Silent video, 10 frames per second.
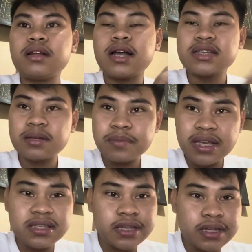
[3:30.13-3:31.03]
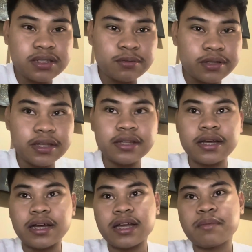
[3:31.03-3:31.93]
As a BSA student,
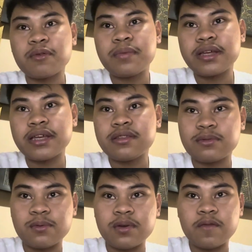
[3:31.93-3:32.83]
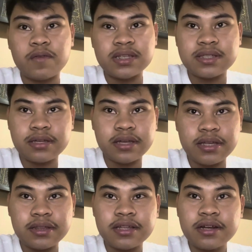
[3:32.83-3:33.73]
I am obligated to
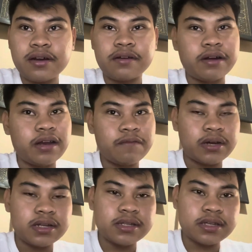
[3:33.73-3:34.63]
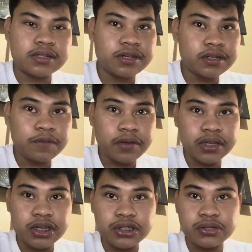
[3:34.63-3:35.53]
investigate relevant
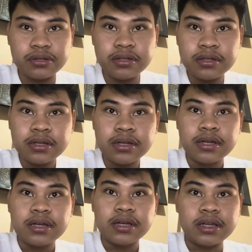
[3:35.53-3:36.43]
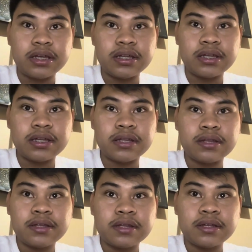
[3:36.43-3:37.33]
certification in
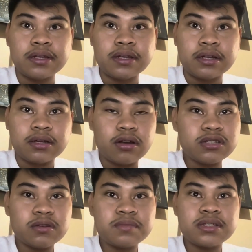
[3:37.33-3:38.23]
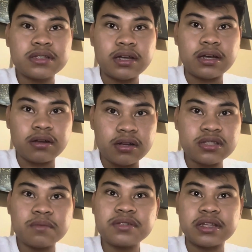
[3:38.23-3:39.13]
customs,
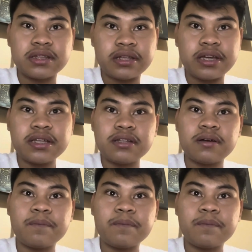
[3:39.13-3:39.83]
customs and trade,